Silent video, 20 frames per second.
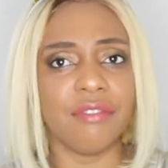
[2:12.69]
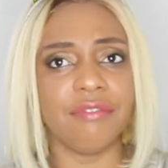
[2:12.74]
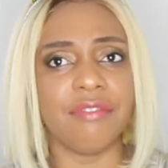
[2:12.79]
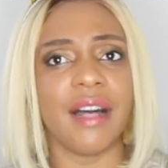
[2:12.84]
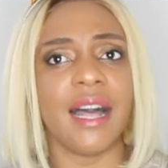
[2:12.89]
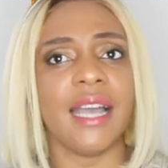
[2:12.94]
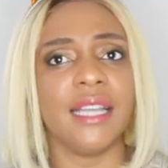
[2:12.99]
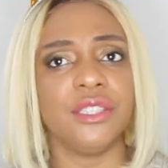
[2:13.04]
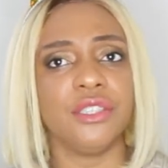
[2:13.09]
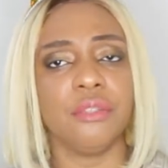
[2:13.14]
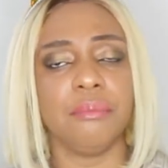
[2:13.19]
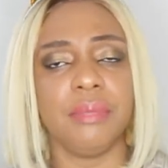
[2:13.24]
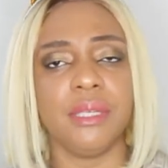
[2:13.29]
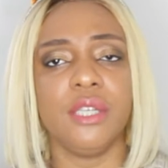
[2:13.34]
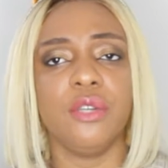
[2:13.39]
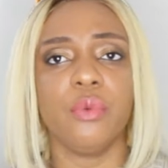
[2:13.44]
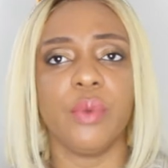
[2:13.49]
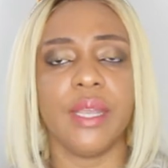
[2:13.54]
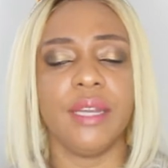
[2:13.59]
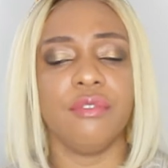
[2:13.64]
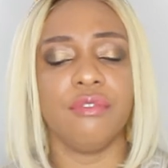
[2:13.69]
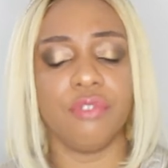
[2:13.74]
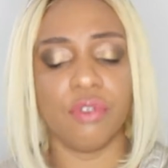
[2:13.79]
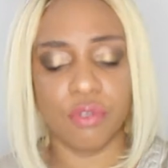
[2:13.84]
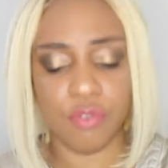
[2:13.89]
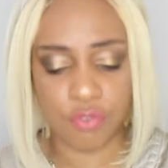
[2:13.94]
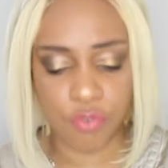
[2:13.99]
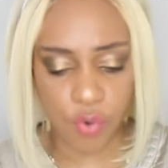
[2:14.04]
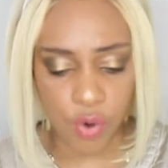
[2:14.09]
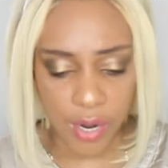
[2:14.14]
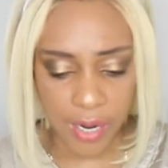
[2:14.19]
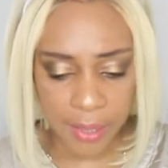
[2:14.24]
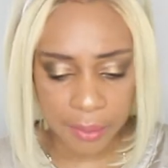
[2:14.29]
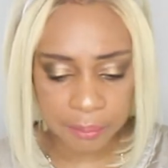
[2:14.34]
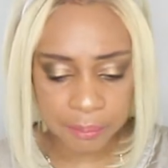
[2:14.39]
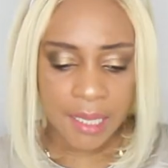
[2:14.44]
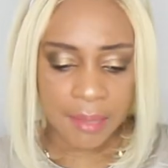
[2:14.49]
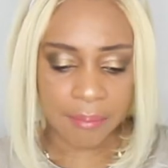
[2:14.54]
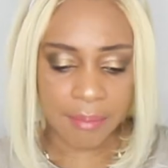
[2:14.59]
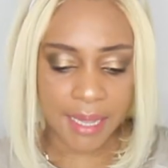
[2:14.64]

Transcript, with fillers: find to be grateful for.